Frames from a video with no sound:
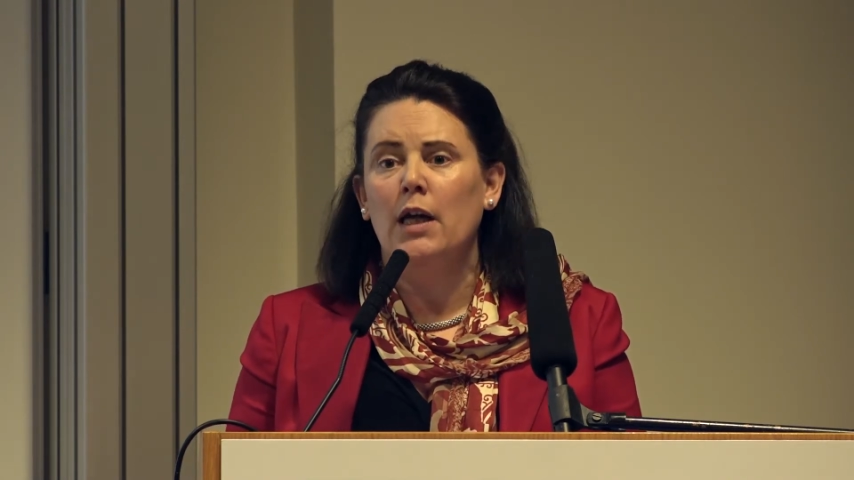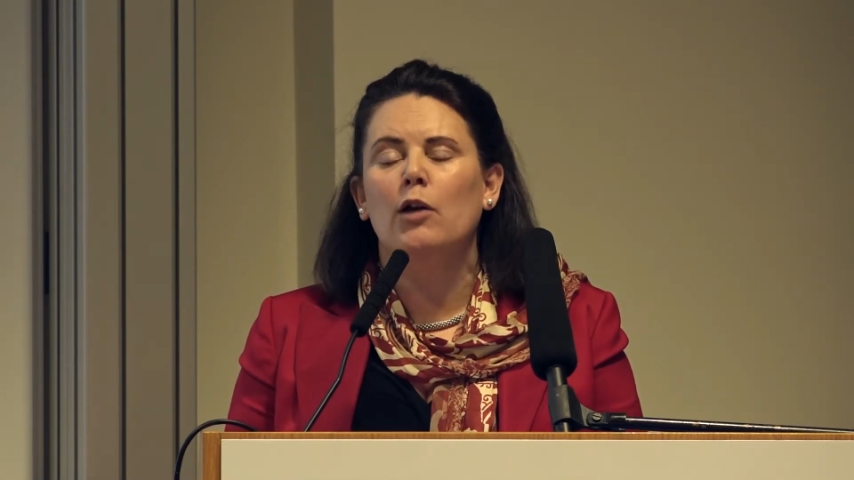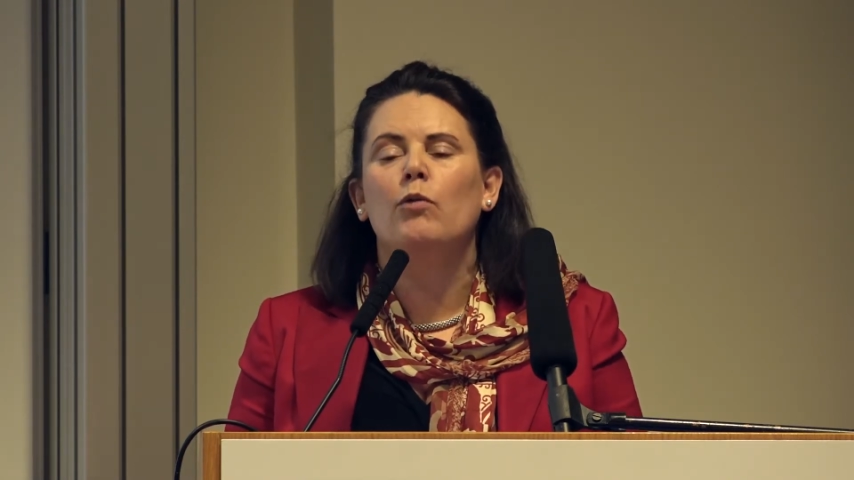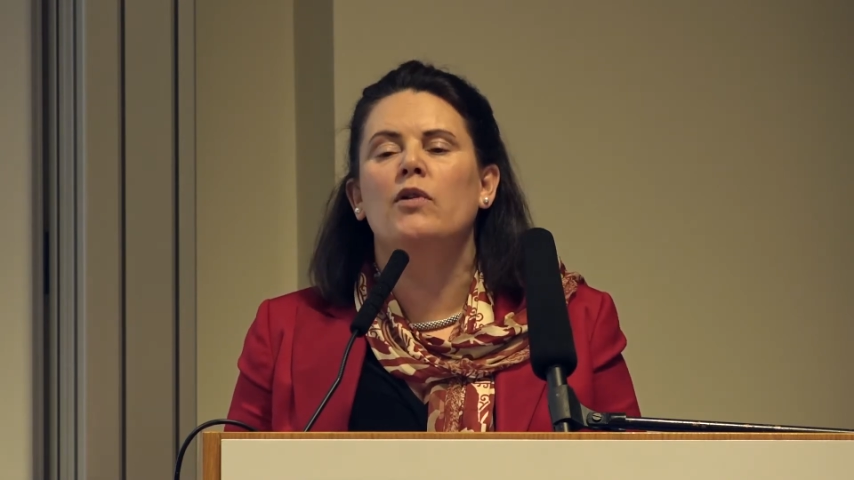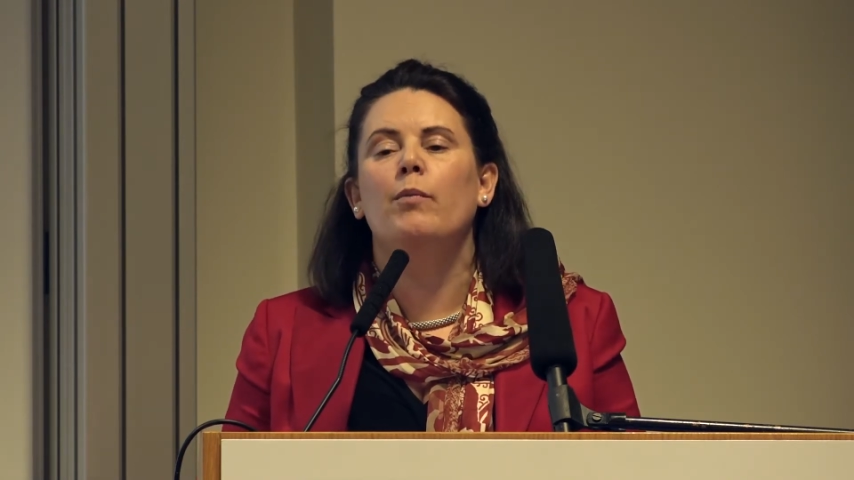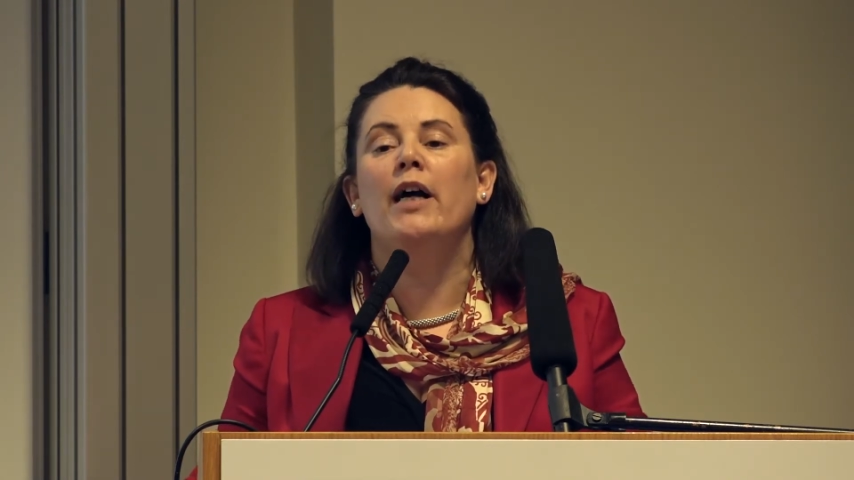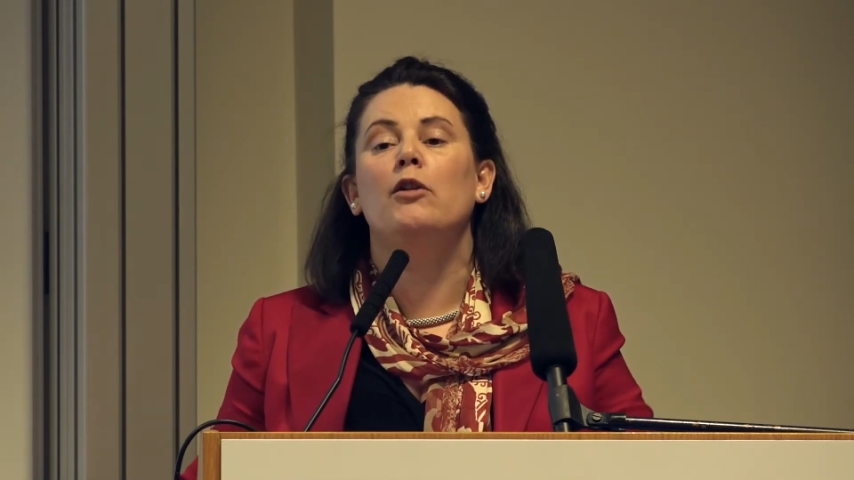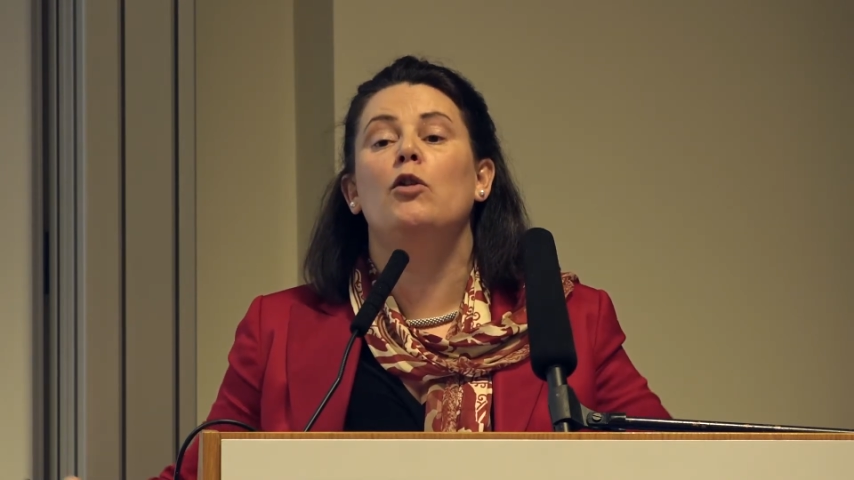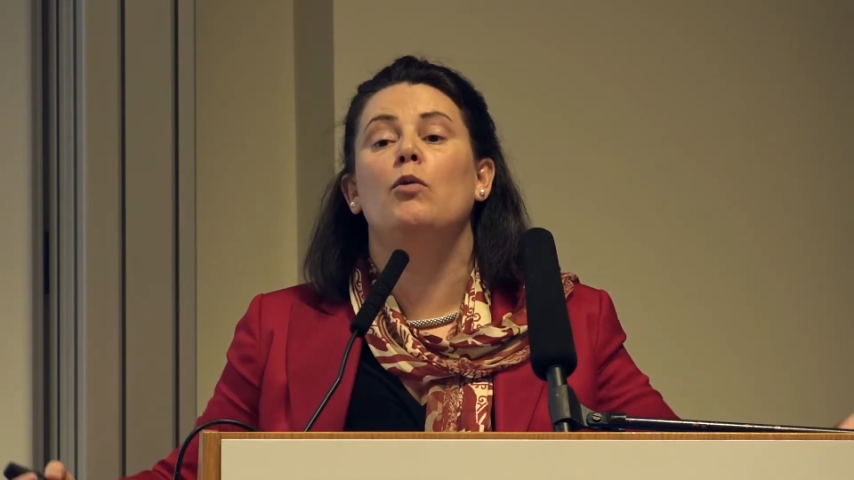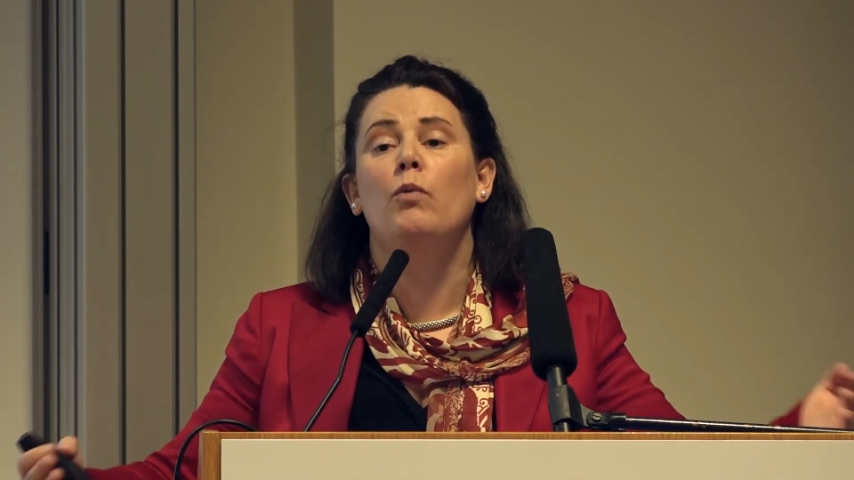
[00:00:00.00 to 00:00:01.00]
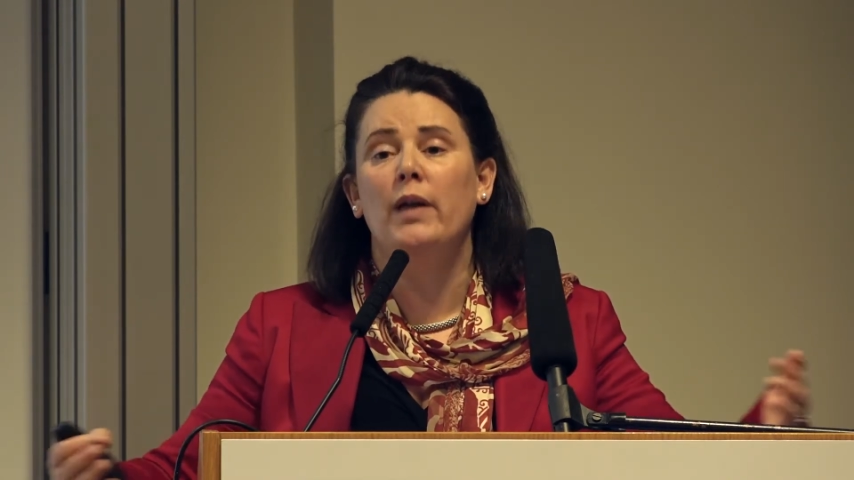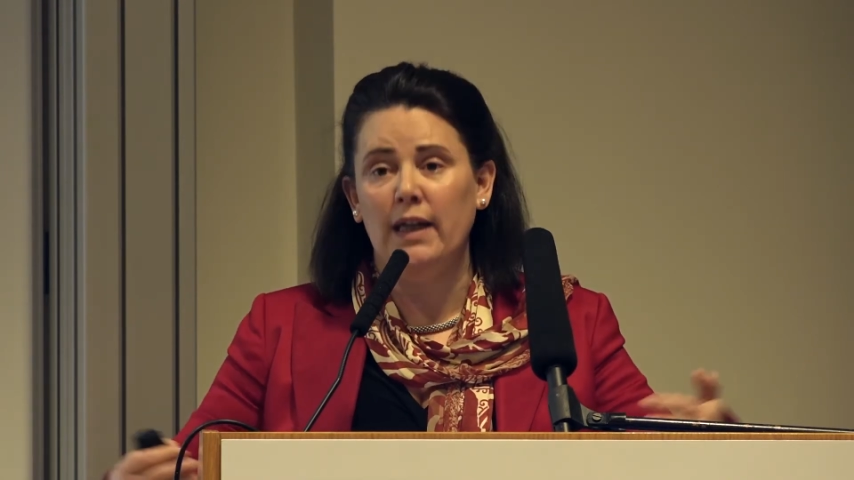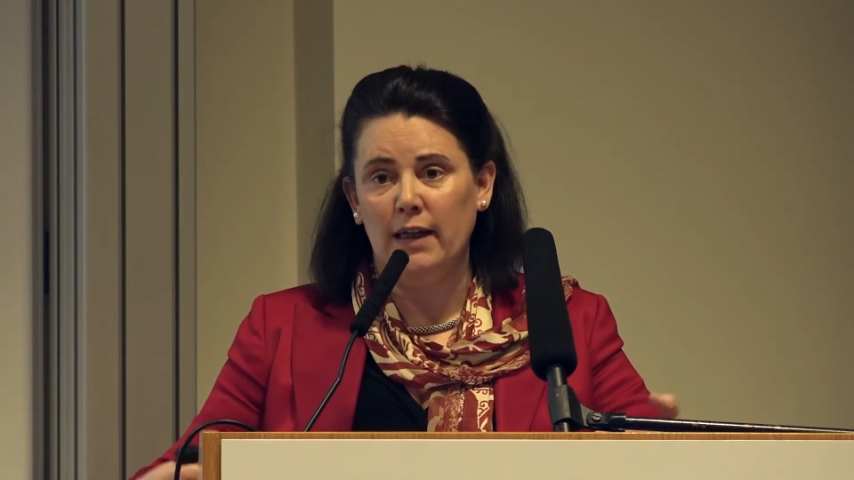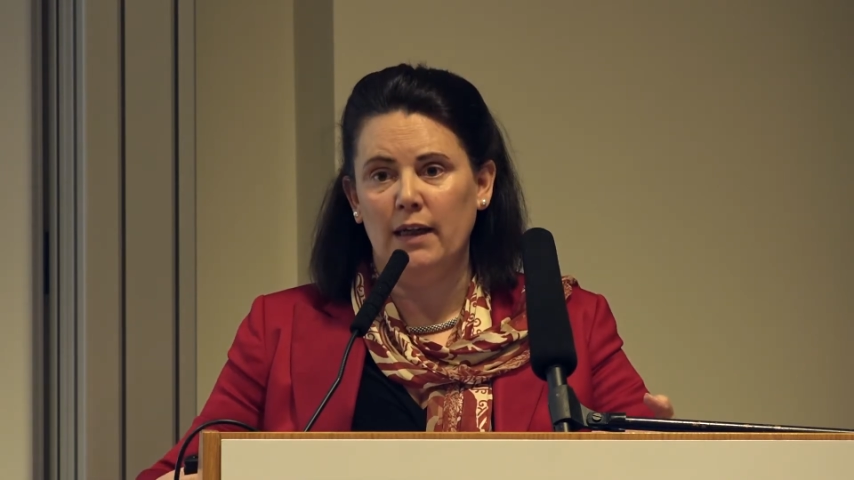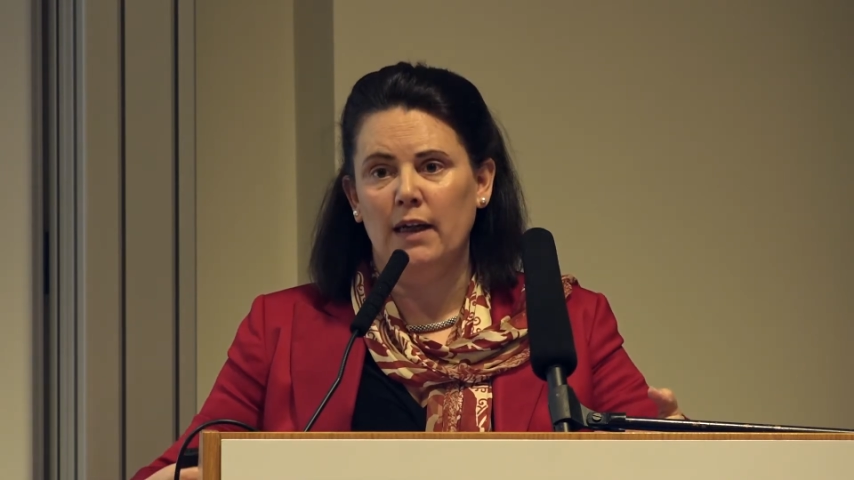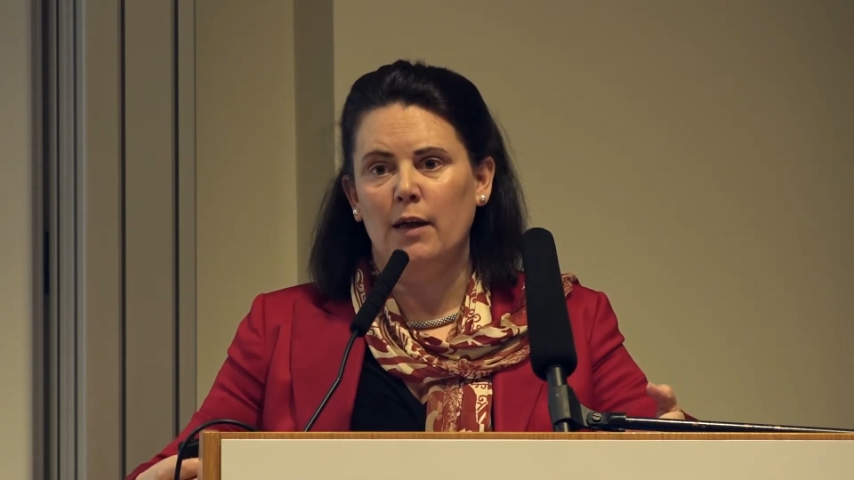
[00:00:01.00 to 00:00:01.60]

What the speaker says: It was about the we